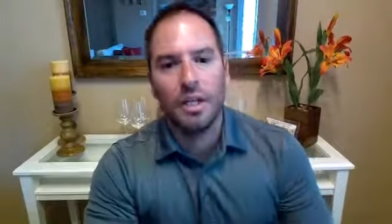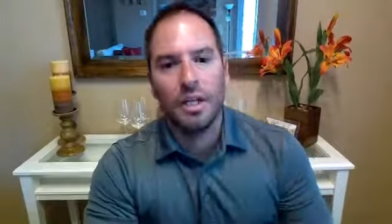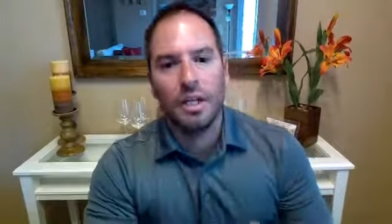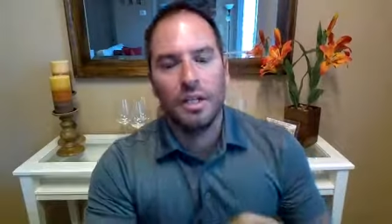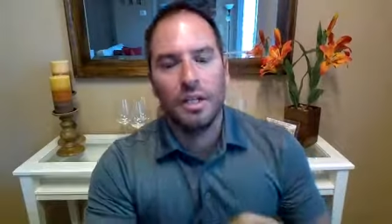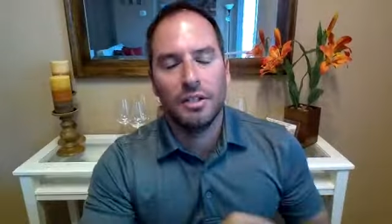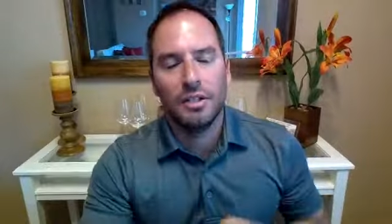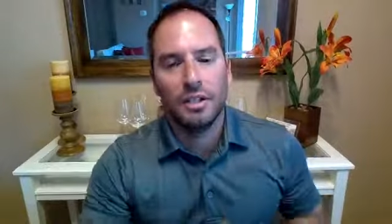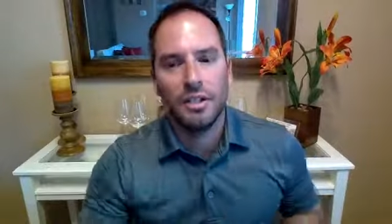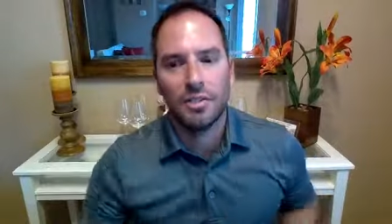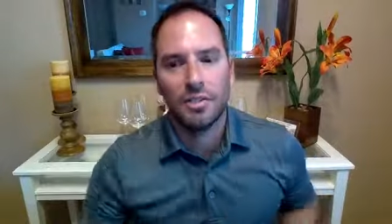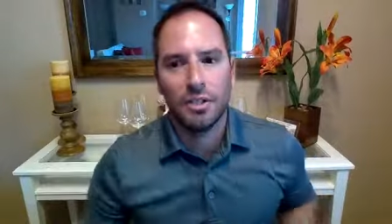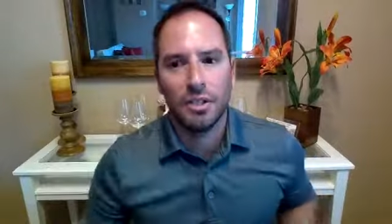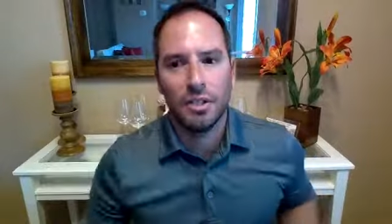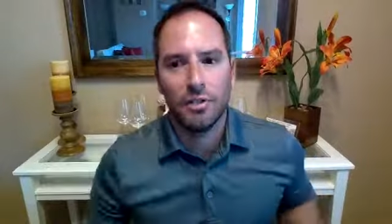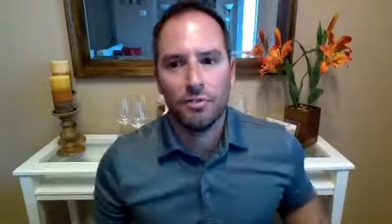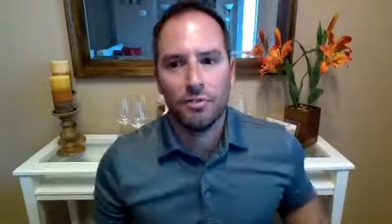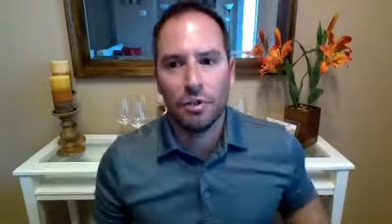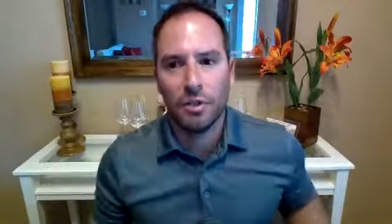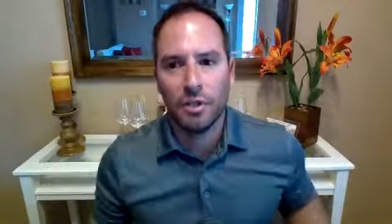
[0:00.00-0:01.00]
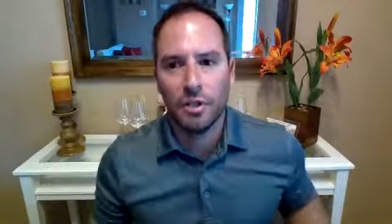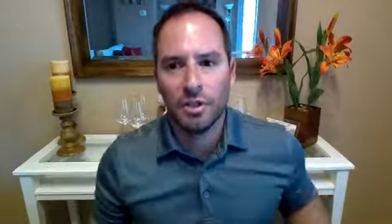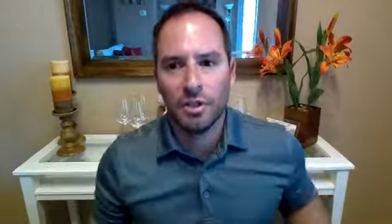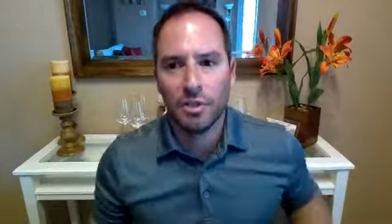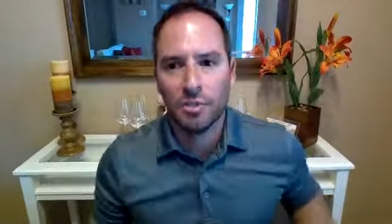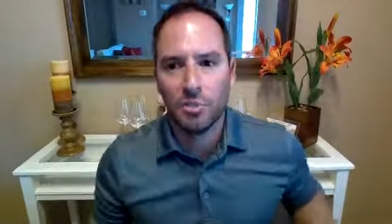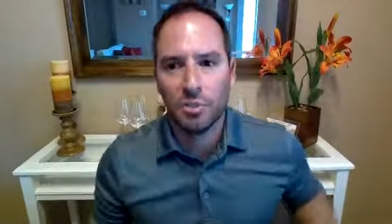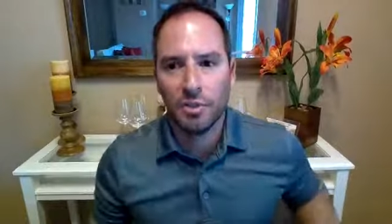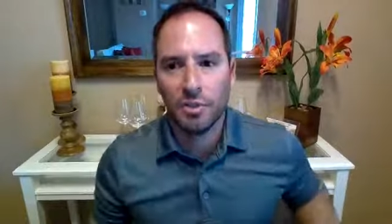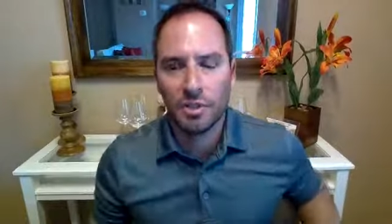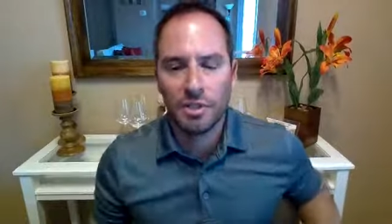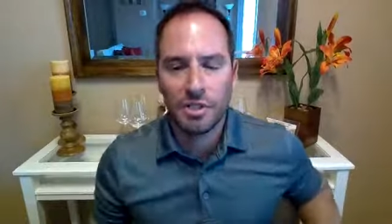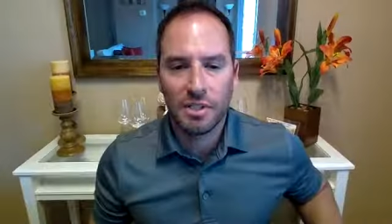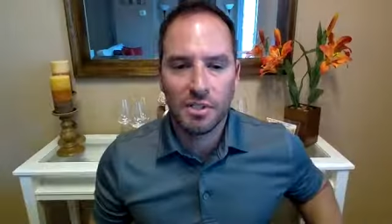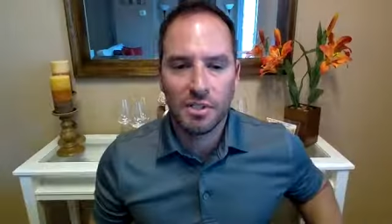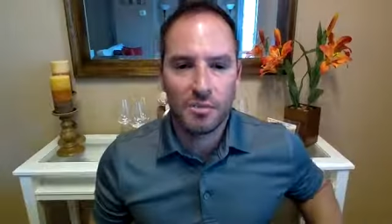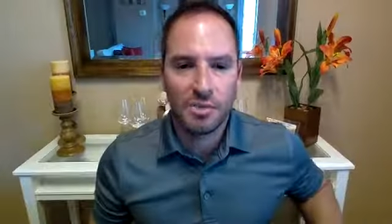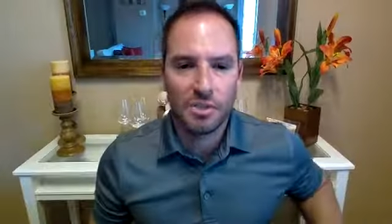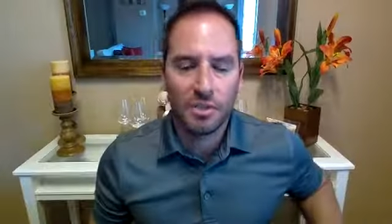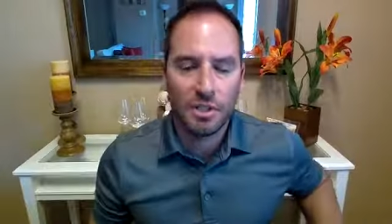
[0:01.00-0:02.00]
an initiative of
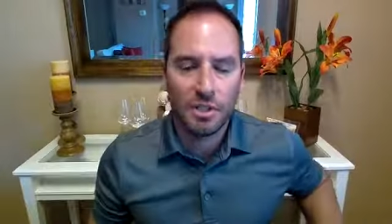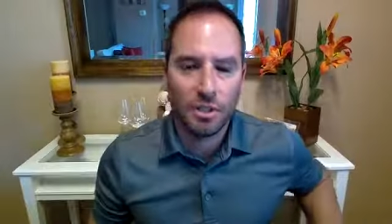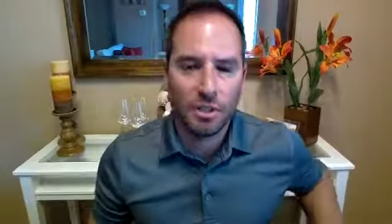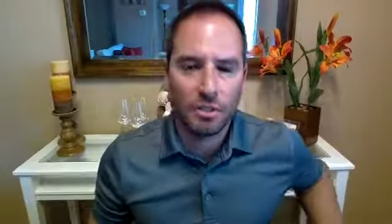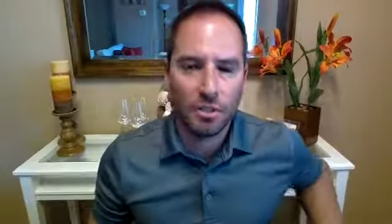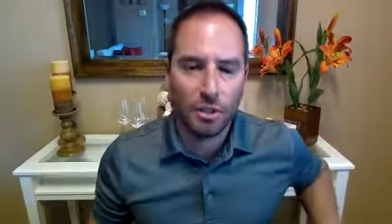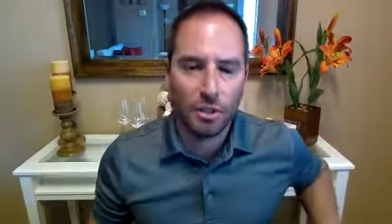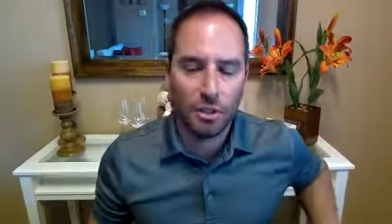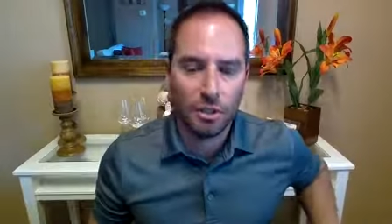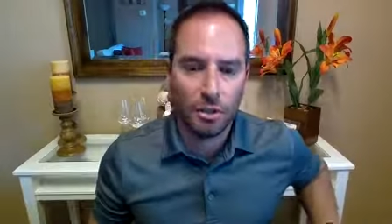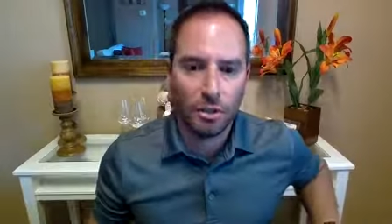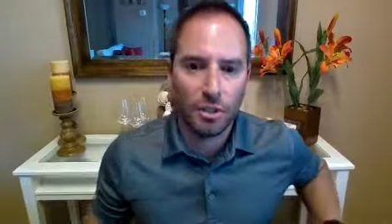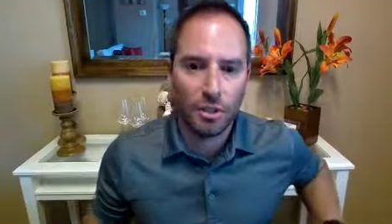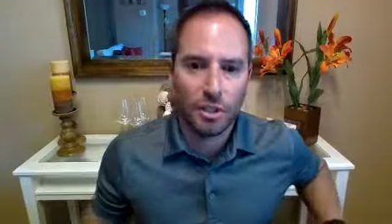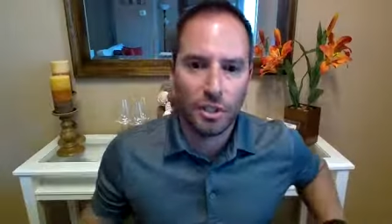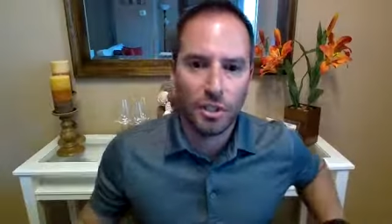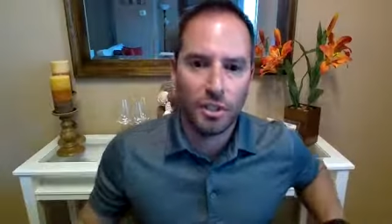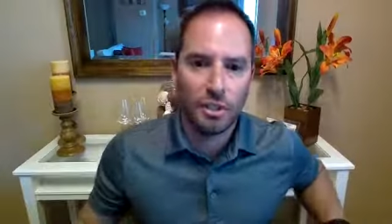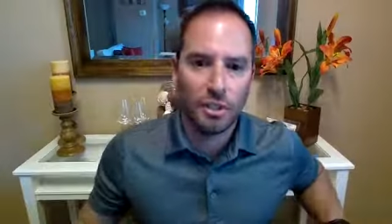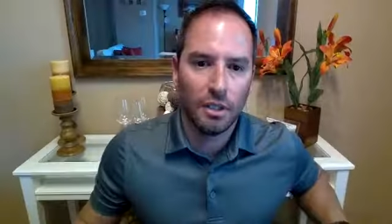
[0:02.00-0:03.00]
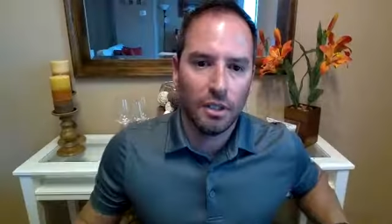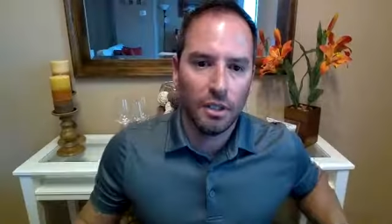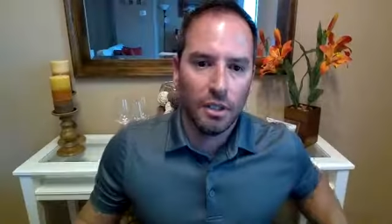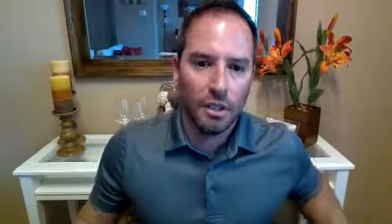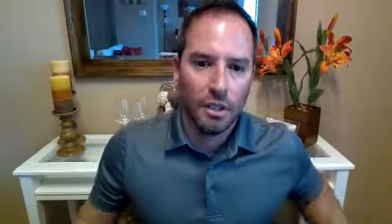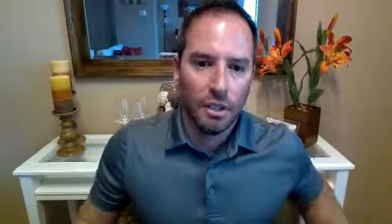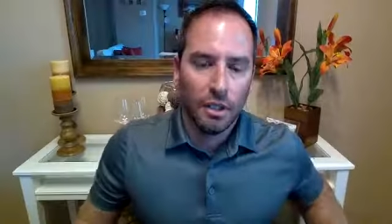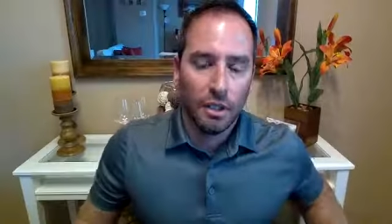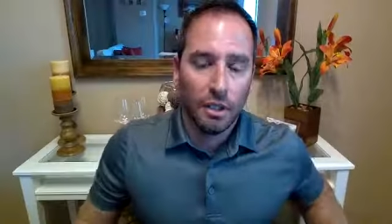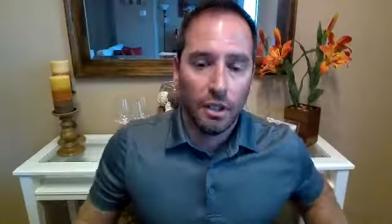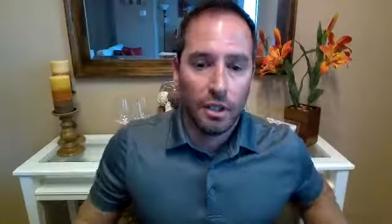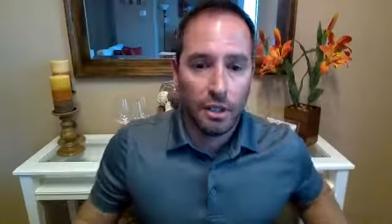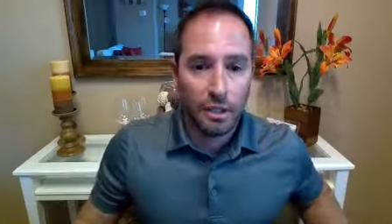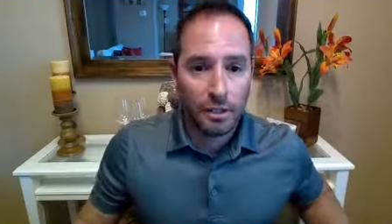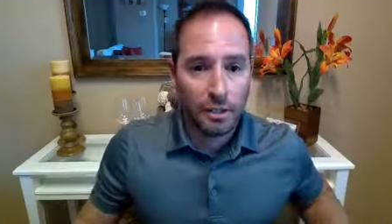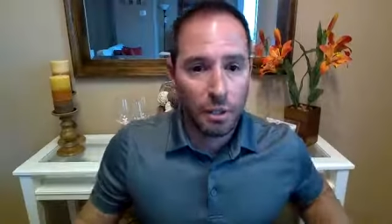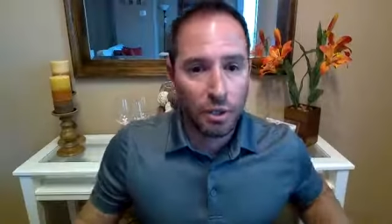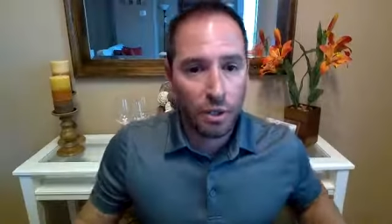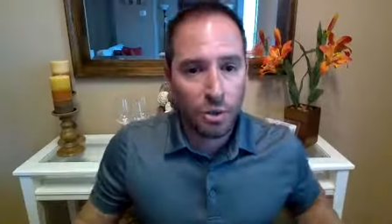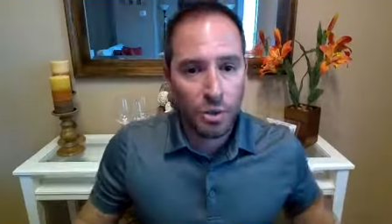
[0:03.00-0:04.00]
spiritismstudy.org and
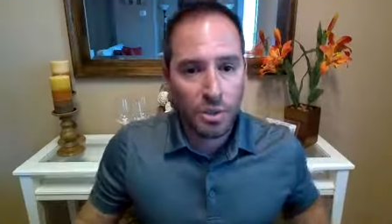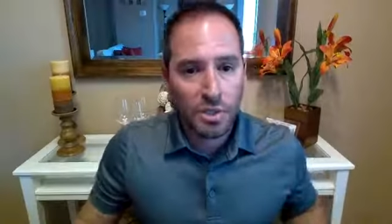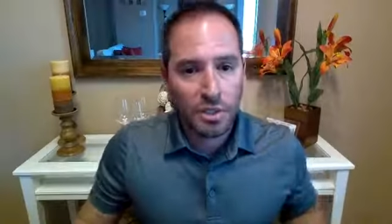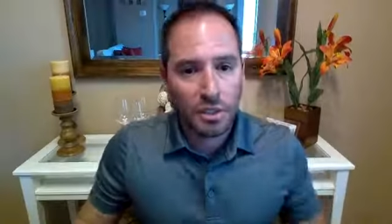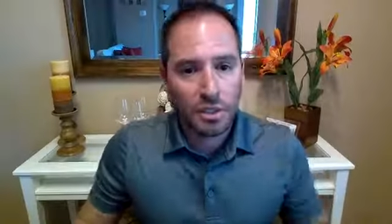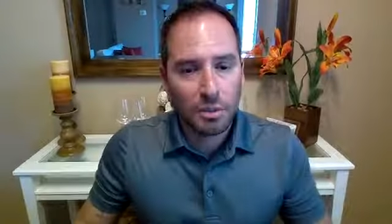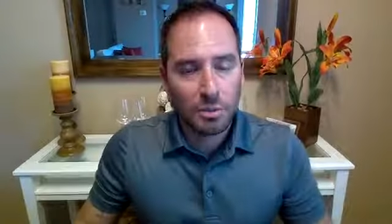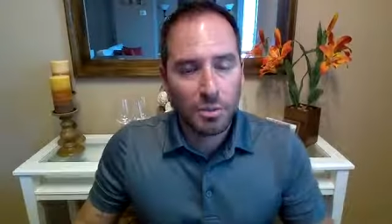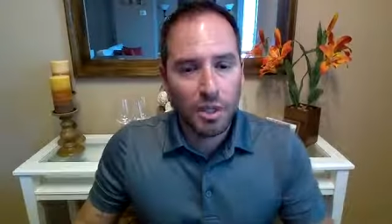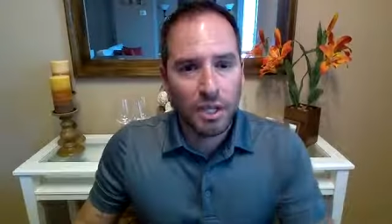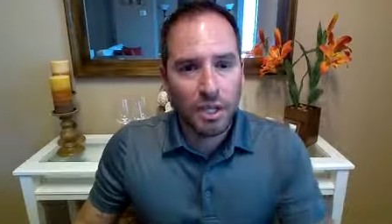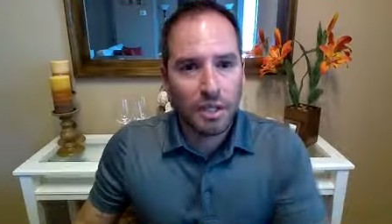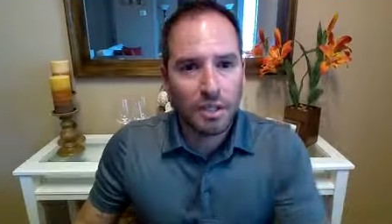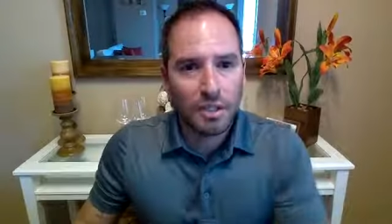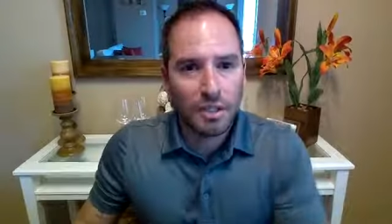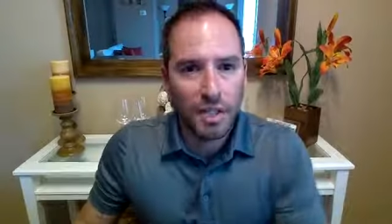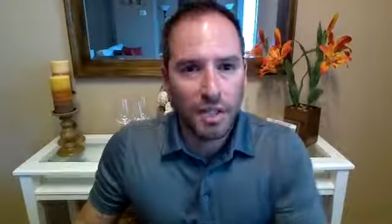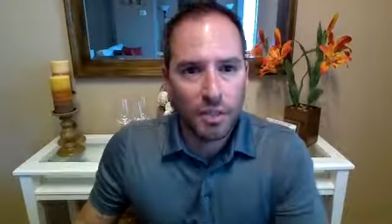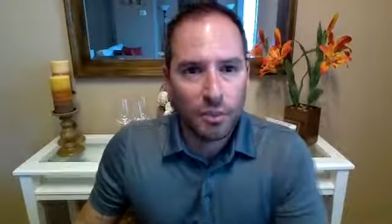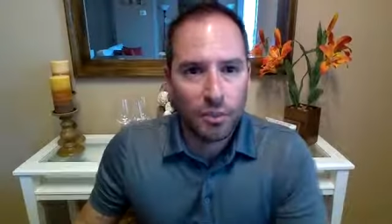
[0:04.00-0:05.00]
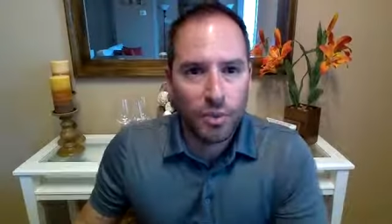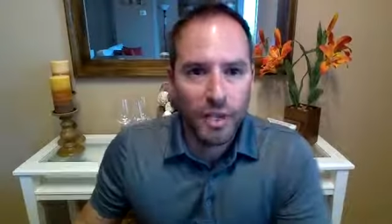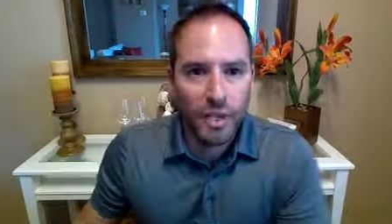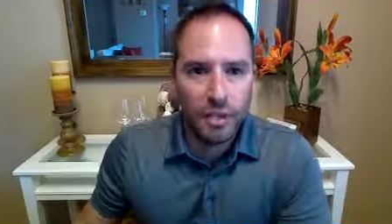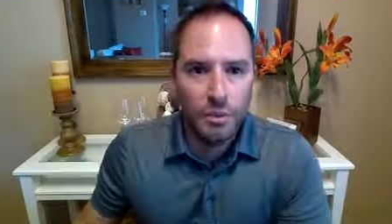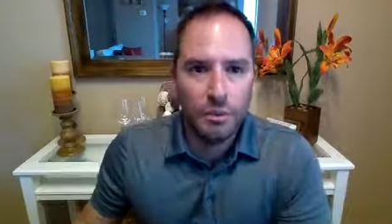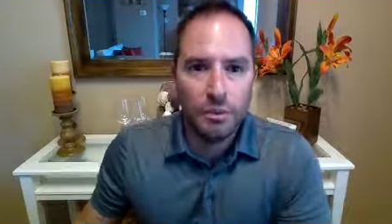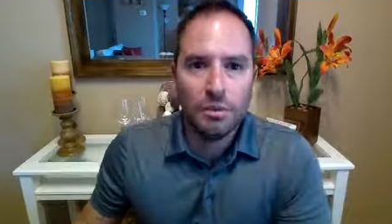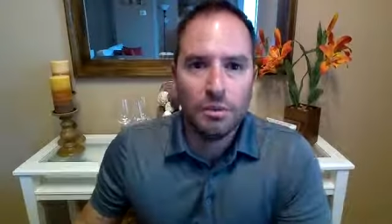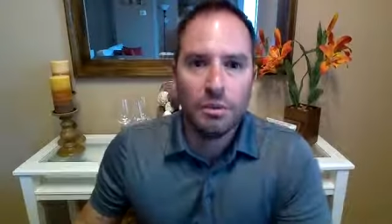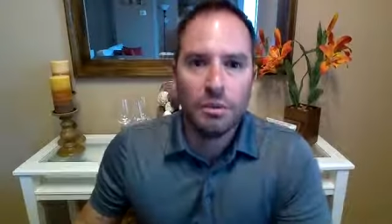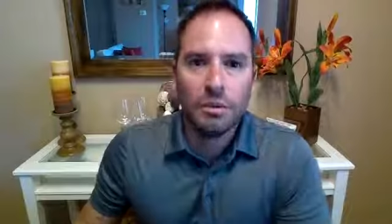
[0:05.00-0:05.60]
hosted by Kardec Radio.